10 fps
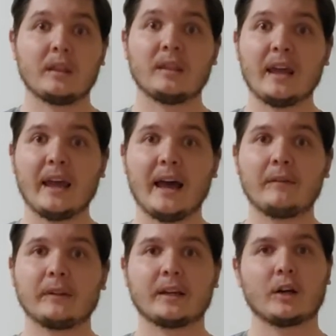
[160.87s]
they
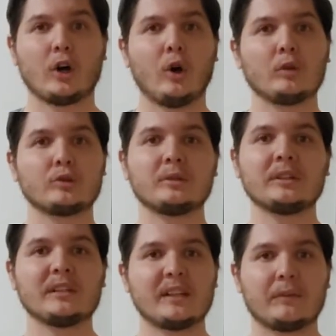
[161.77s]
have like a
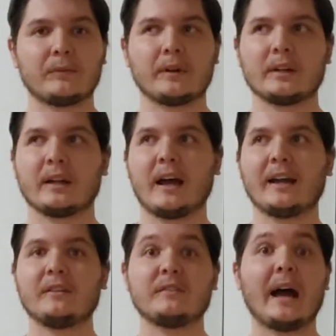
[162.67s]
culturally different
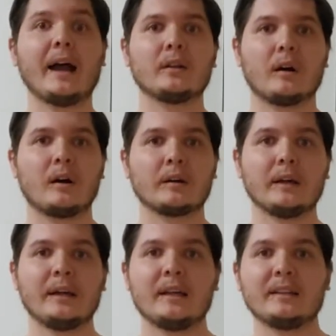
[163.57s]
kind of dialogue
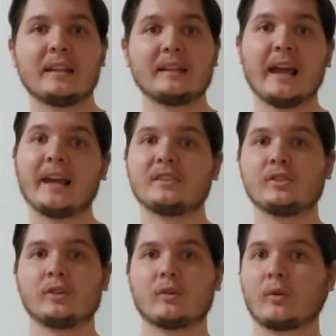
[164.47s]
than the
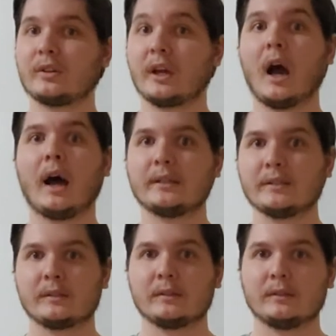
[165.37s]
Aesir or the
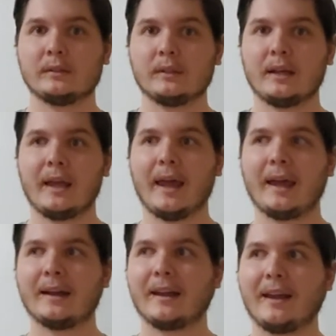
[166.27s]
gods.
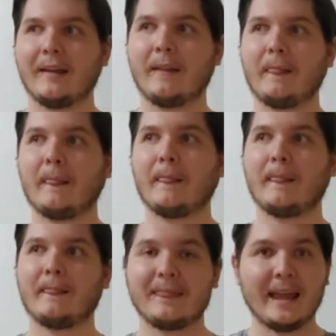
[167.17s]
And
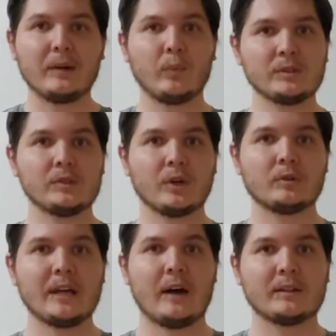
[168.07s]
then once you go
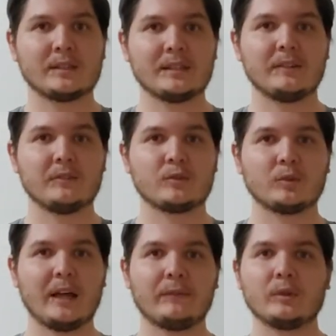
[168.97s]
down into individual
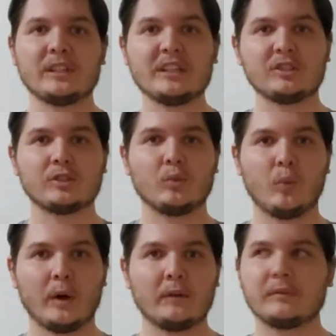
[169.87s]
level, each
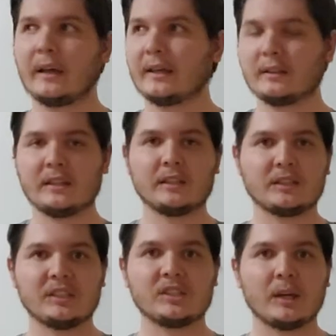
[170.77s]
one of like the
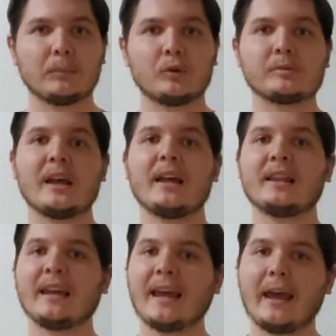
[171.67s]
subgroups,
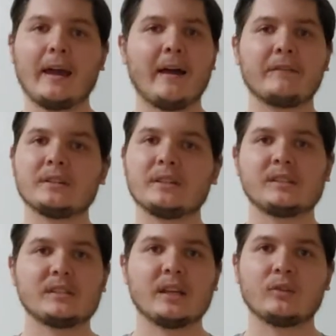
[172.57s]
they have a
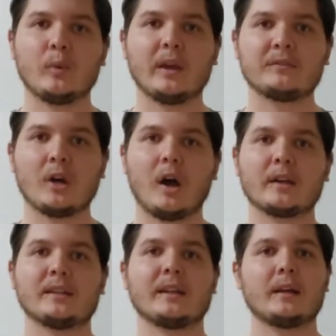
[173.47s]
distinct way of
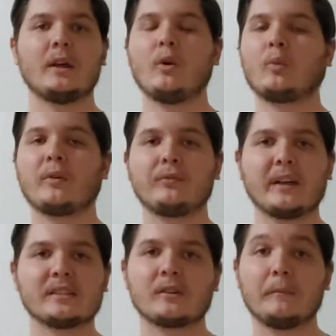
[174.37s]
talking that
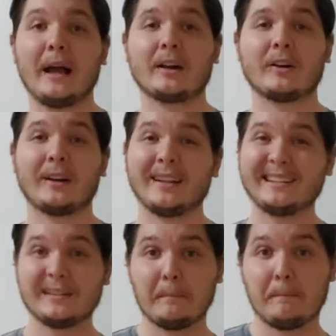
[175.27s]
reflects their background. And
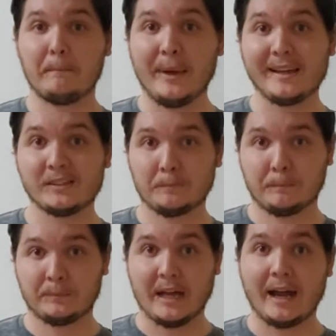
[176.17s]
then the best
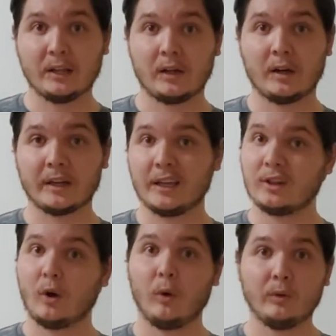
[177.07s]
dialogue in
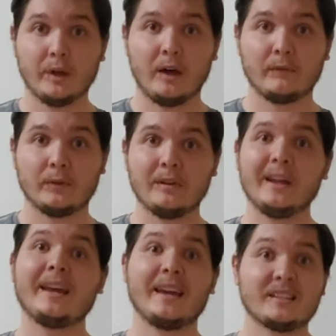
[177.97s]
the whole novel
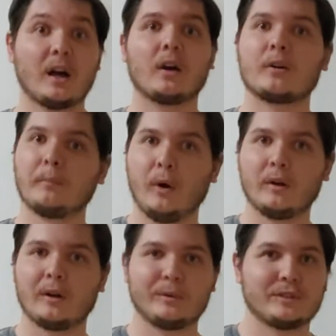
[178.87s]
is
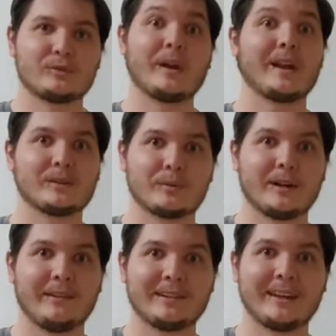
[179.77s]
Angerboda, which is great because we're going
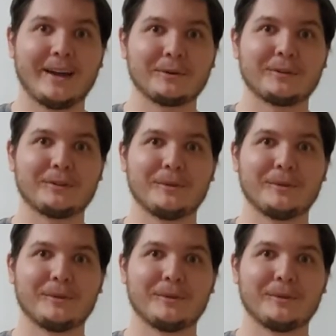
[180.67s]
to have to hang out with her the